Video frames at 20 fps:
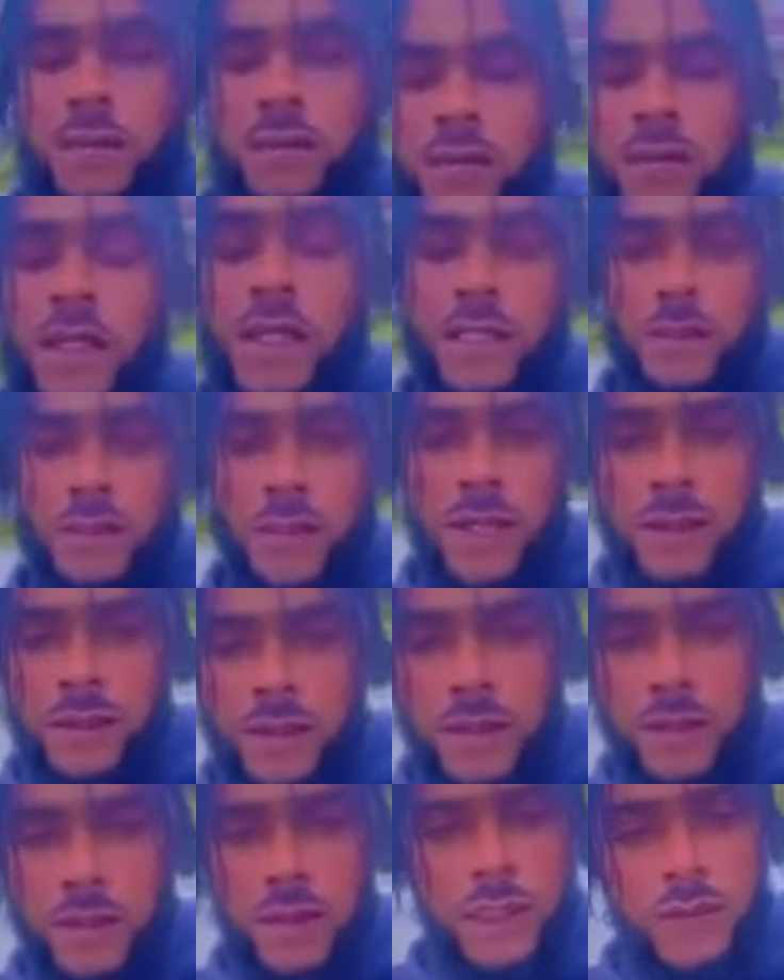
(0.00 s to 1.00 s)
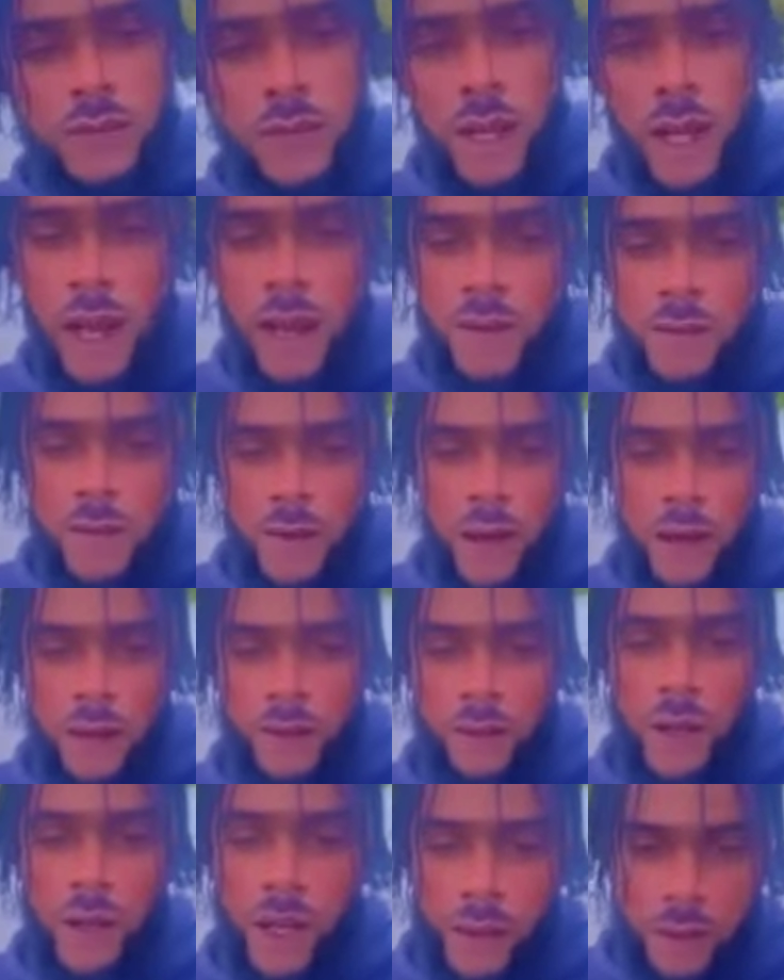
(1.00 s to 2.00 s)
This message is to
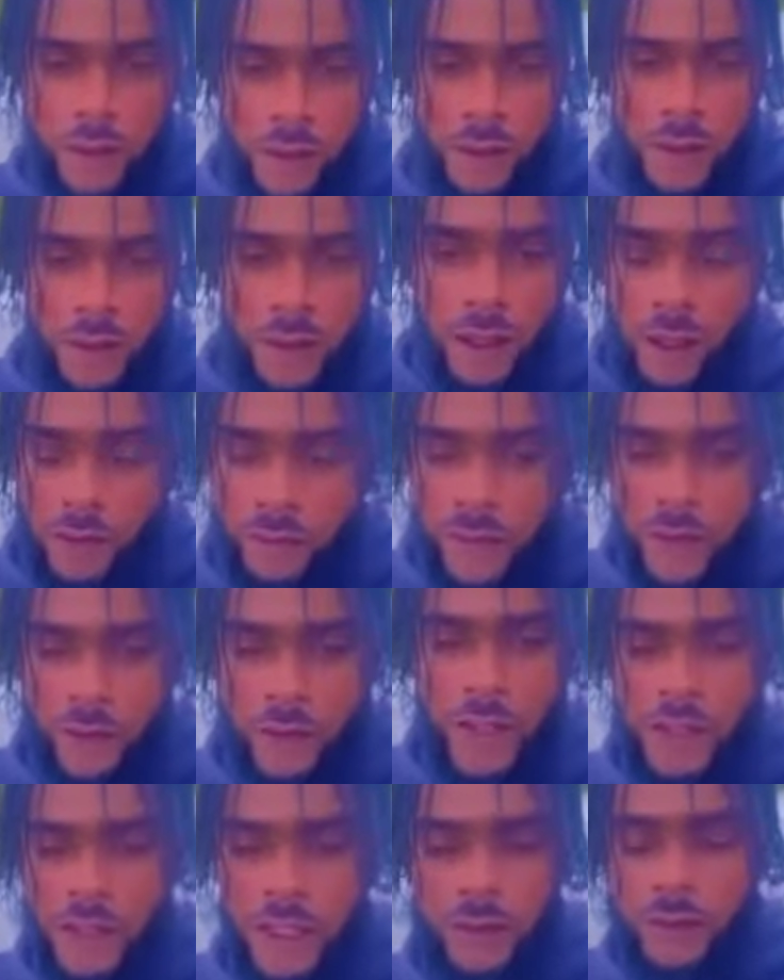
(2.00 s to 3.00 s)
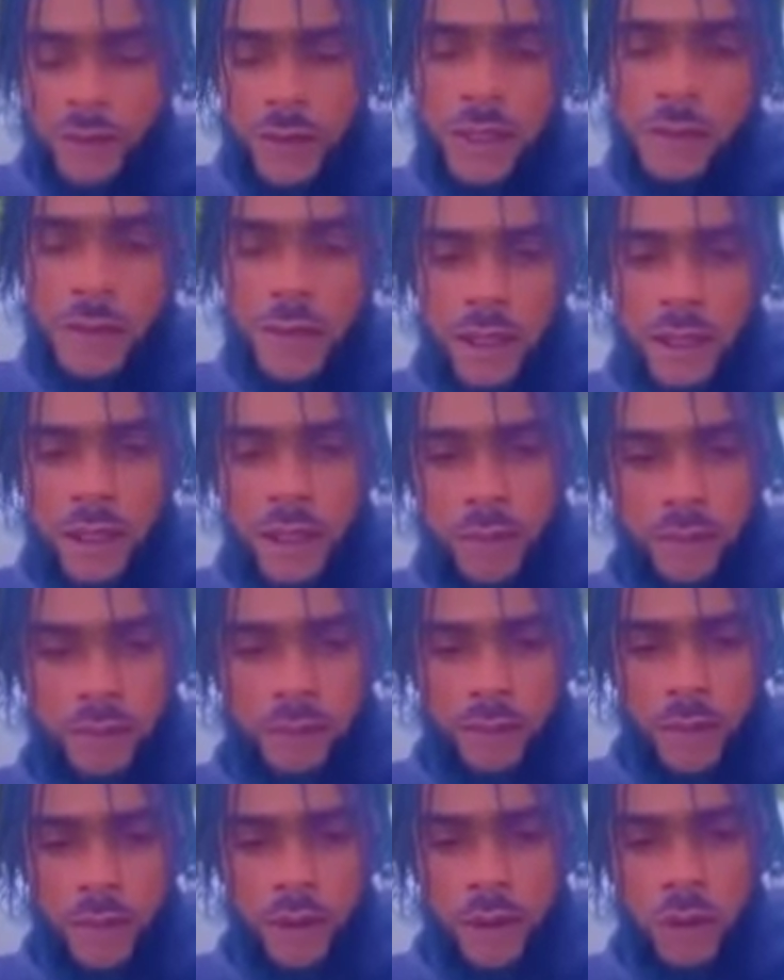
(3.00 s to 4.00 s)
Ivan right, and for the rest of female them
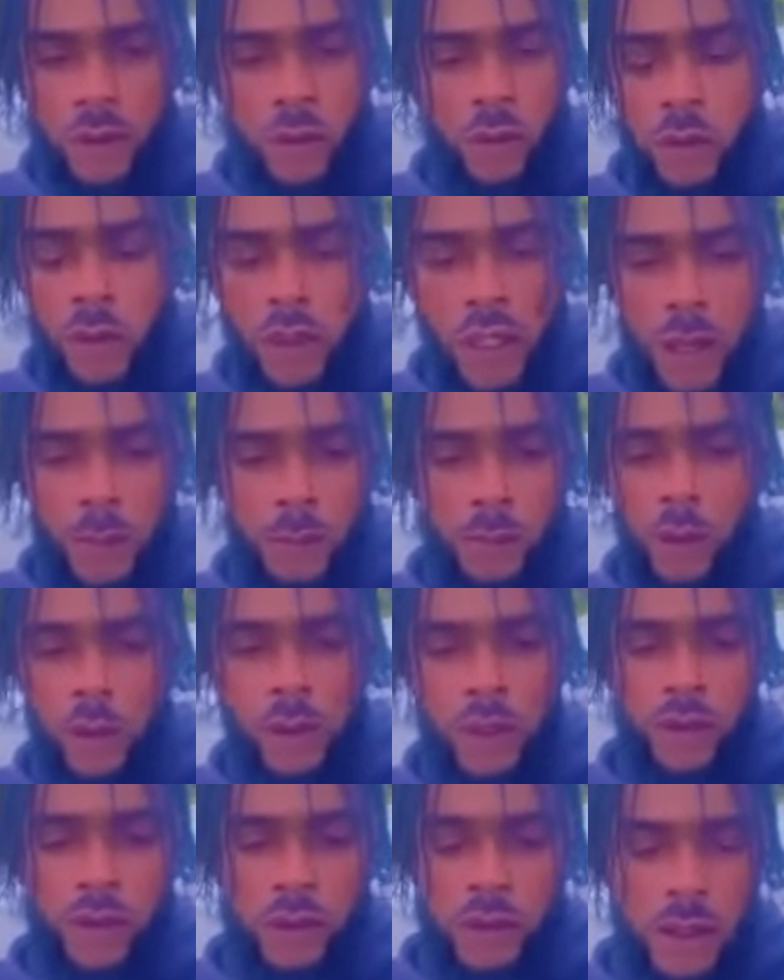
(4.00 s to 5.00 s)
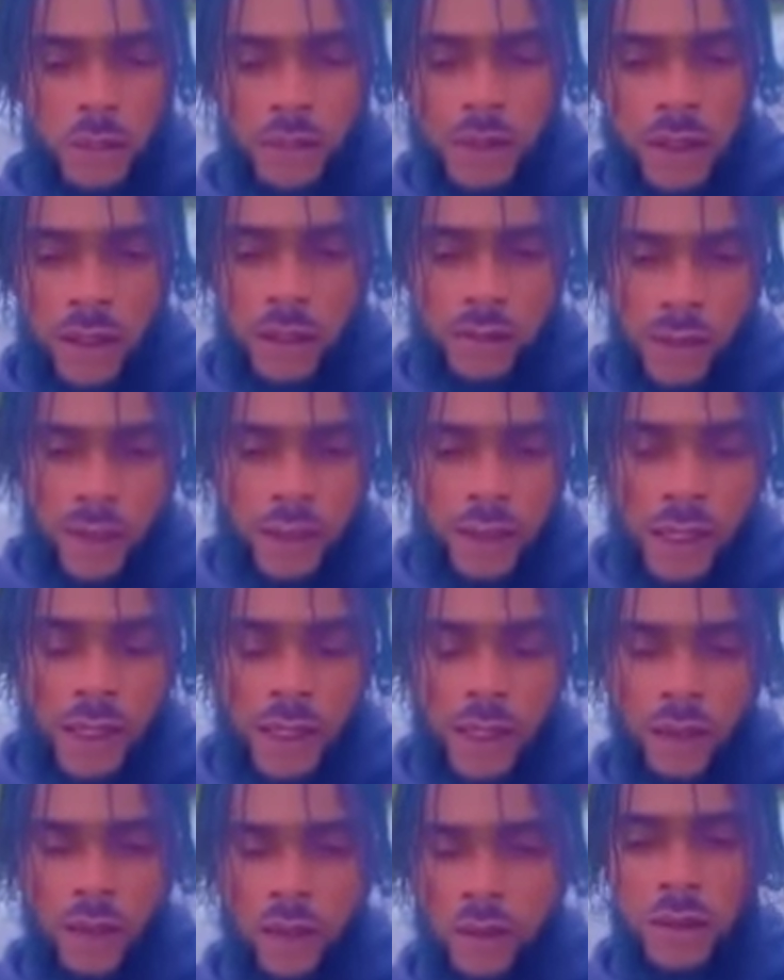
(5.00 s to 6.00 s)
who now look into themselves and
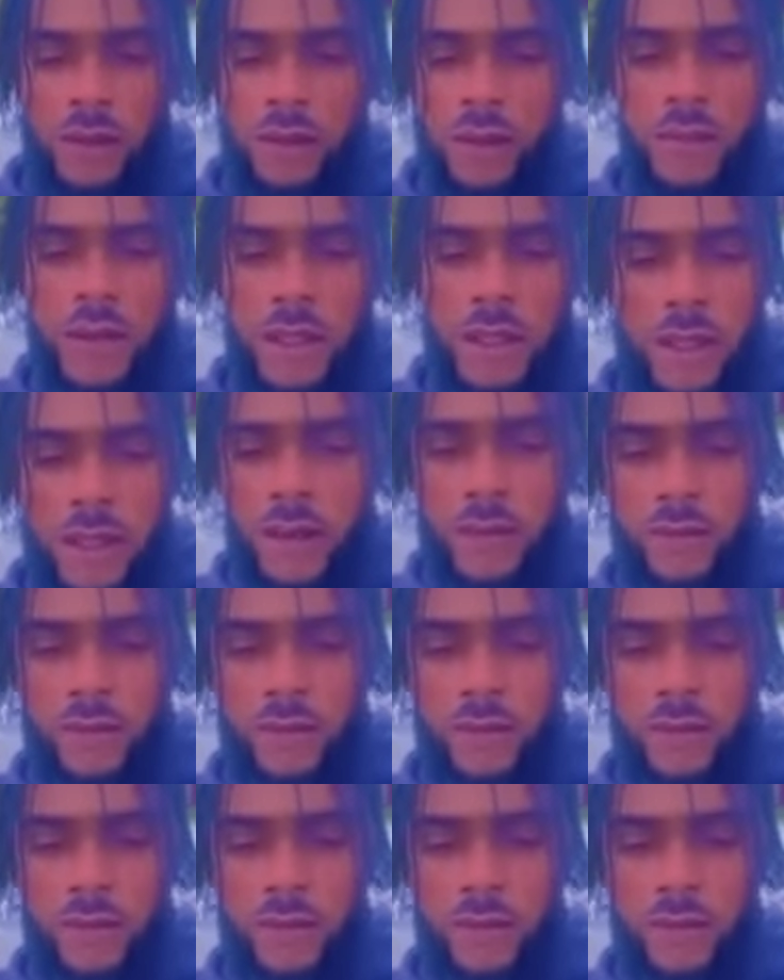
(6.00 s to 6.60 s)
take accountability.